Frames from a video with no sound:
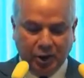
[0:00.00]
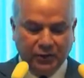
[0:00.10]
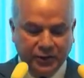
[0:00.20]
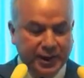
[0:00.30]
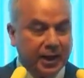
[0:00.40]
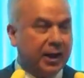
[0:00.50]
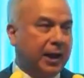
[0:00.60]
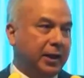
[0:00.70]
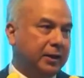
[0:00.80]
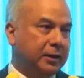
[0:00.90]
of
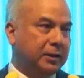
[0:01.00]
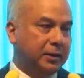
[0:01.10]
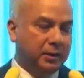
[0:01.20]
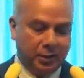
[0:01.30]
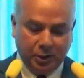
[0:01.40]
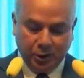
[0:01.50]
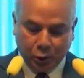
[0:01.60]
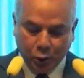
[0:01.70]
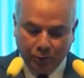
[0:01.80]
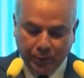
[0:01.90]
zakat
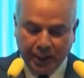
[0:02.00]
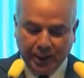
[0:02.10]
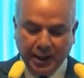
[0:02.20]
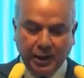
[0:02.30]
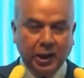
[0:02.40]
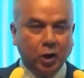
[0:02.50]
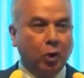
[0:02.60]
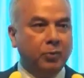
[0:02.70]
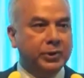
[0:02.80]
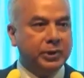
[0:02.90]
could make an
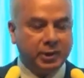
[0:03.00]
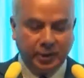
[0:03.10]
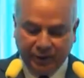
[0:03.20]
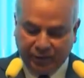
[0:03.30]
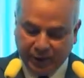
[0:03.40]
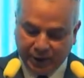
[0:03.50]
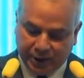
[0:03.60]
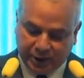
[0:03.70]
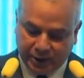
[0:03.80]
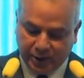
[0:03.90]
enormous
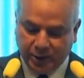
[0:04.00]
difference